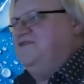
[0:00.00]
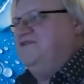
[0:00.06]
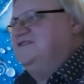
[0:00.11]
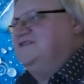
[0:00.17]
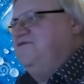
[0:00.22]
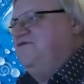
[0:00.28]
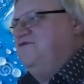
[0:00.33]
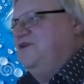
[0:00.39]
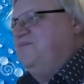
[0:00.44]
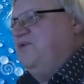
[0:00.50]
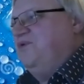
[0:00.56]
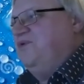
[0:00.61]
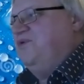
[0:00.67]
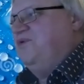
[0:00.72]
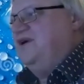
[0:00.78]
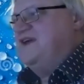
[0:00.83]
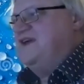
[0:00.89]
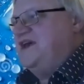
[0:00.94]
with different
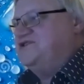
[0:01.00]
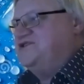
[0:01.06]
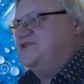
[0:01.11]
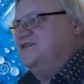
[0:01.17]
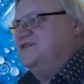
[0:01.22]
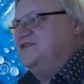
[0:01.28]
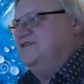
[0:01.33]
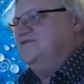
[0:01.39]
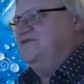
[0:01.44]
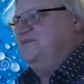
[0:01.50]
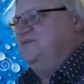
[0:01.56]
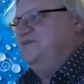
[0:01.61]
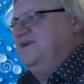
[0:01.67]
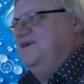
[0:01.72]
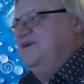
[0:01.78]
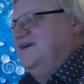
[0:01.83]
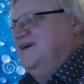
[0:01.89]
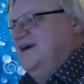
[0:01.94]
polarization, it will
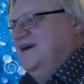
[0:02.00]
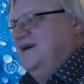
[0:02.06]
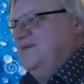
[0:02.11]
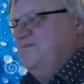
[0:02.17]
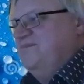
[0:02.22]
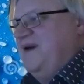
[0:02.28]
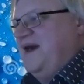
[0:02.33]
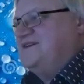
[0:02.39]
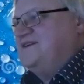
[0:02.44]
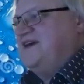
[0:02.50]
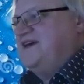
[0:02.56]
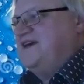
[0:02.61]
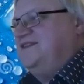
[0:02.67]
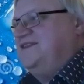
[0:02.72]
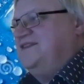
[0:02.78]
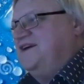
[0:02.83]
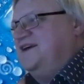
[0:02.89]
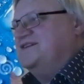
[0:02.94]
be
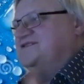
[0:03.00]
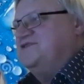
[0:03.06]
backscattering.